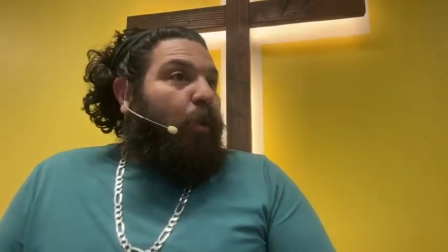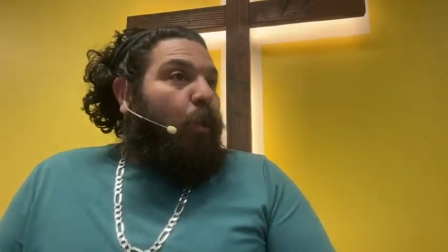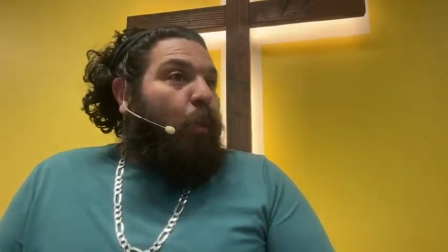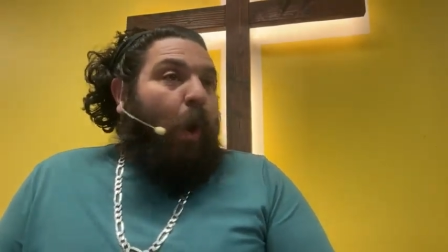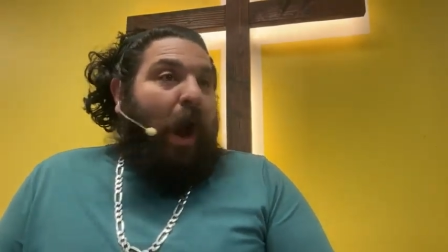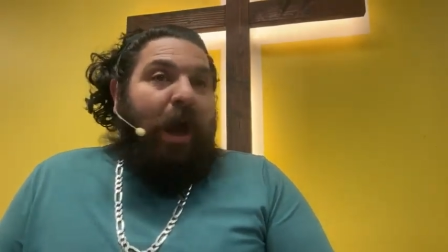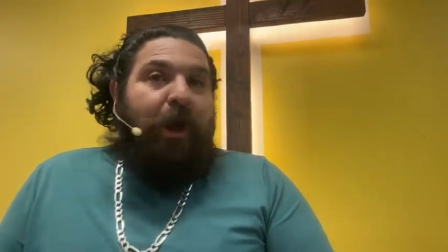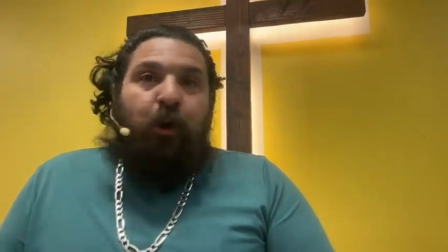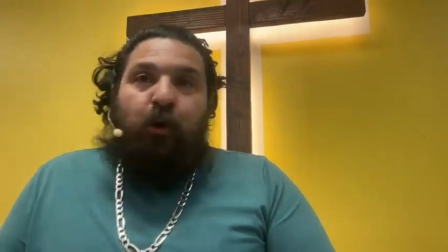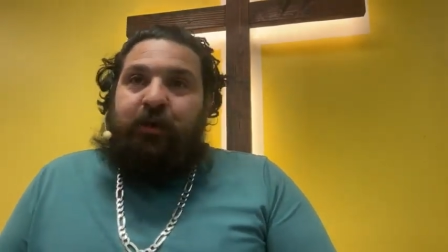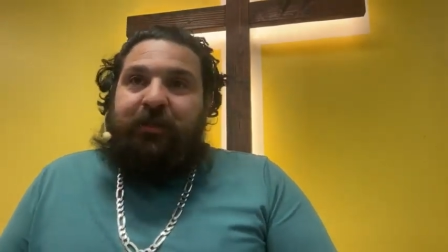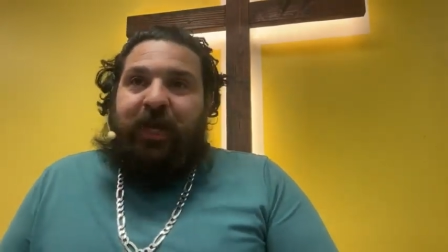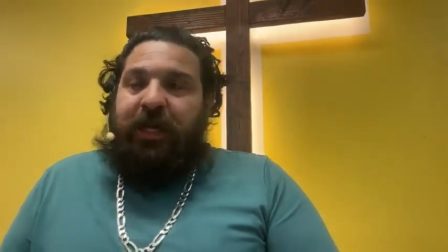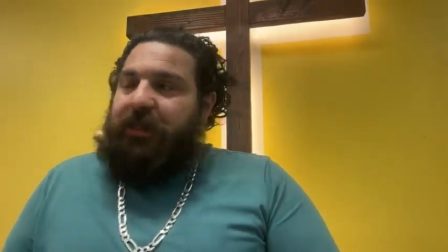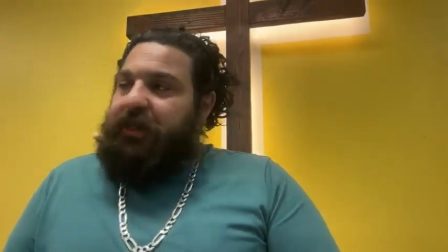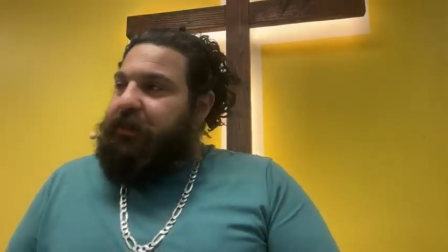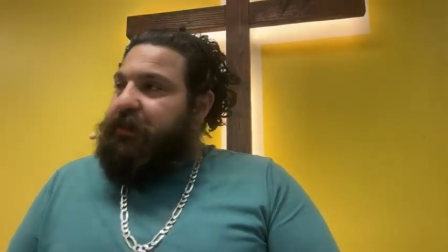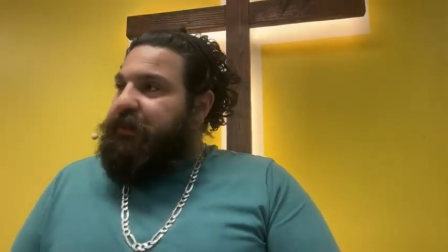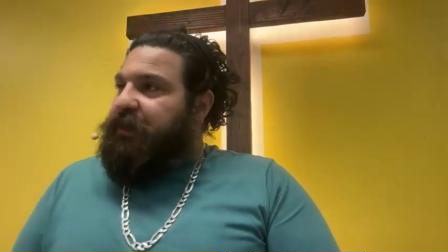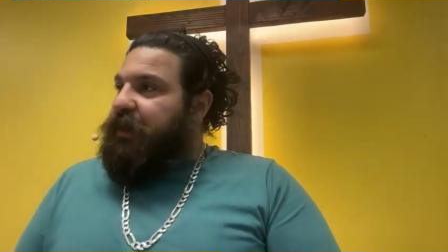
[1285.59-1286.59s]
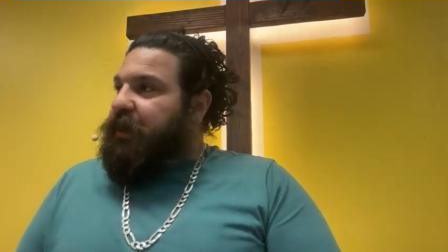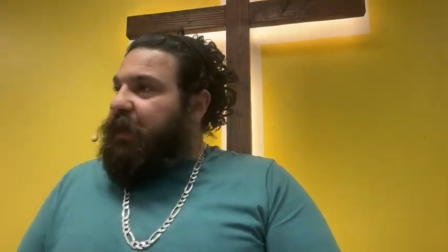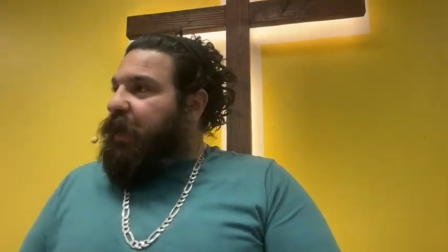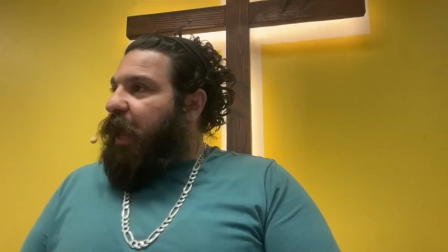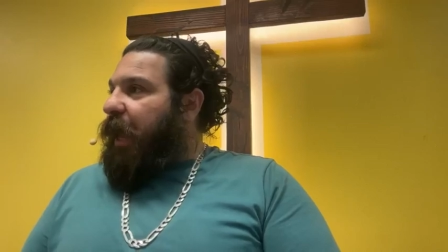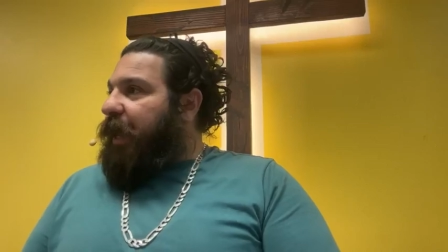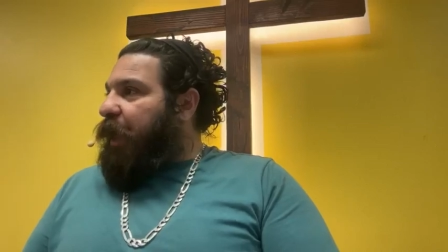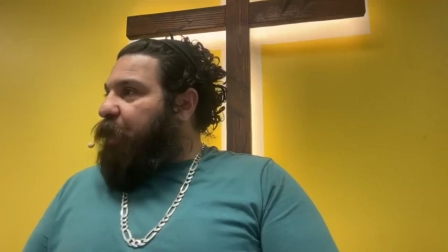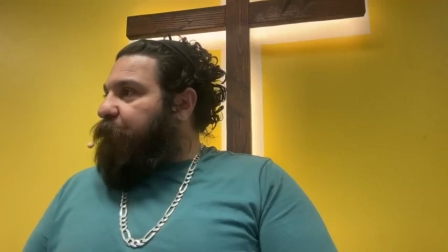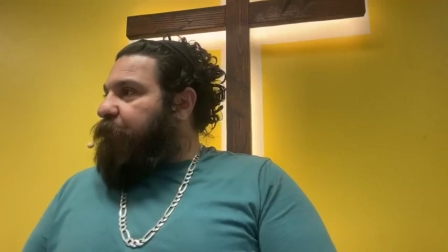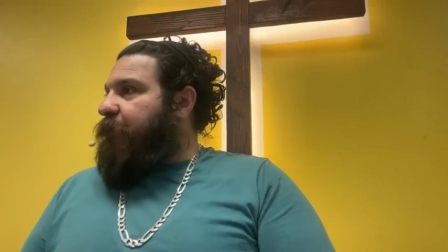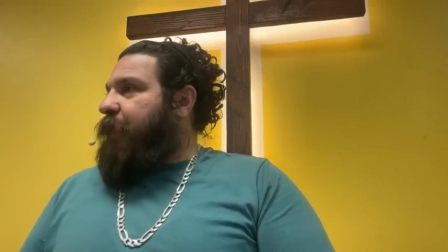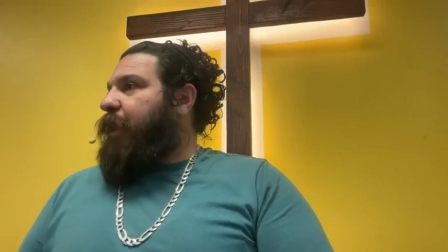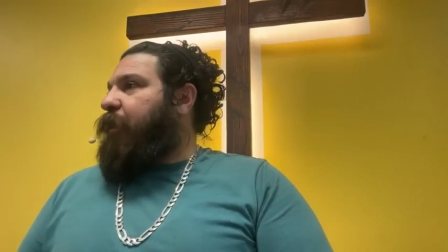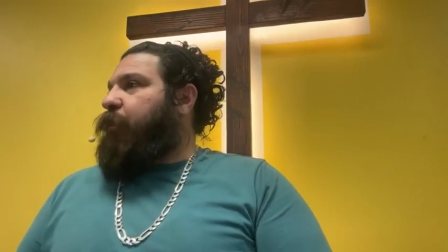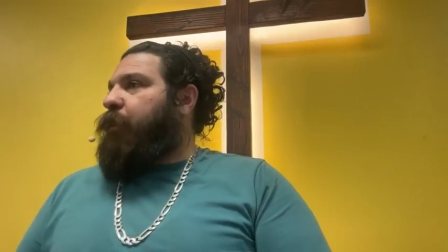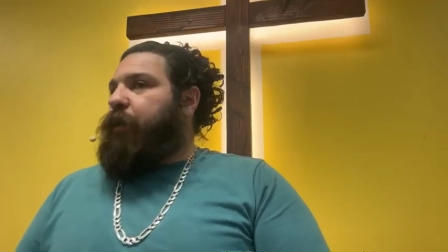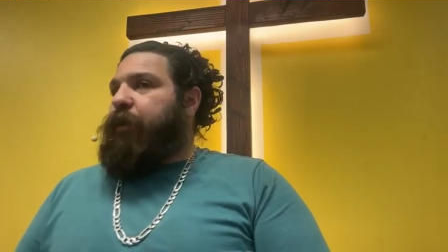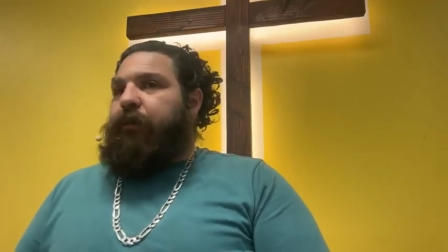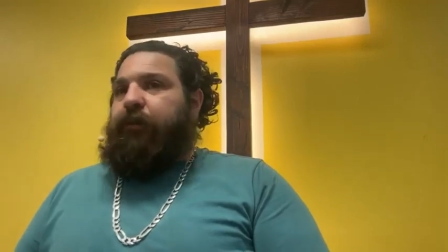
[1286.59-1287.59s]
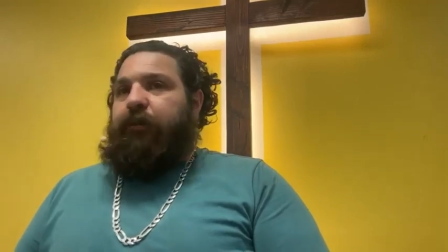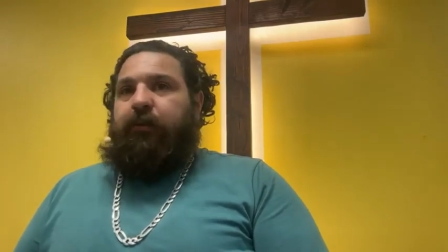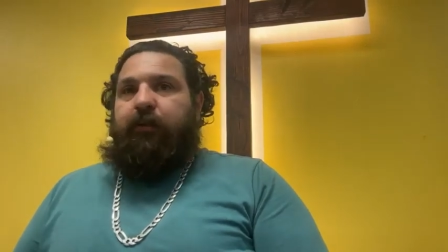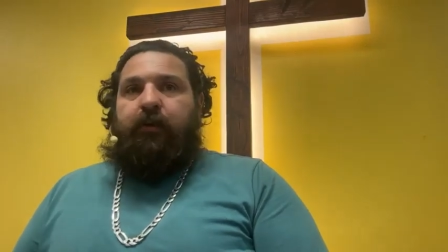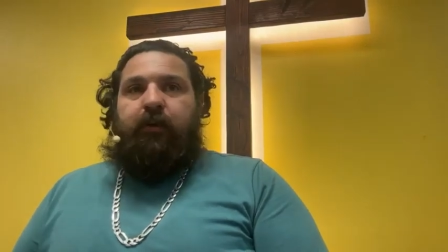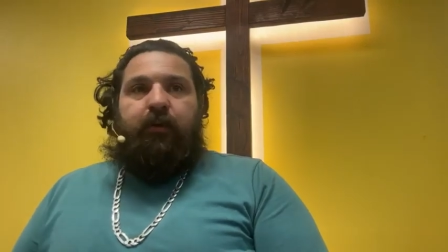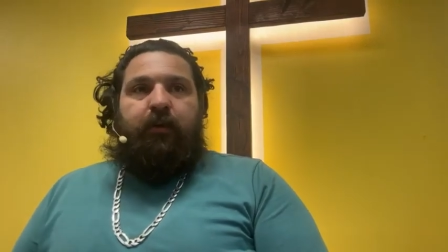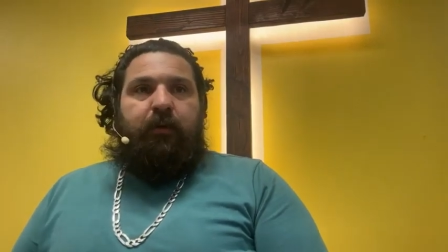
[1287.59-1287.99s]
Why don't I need to seek God out for that one?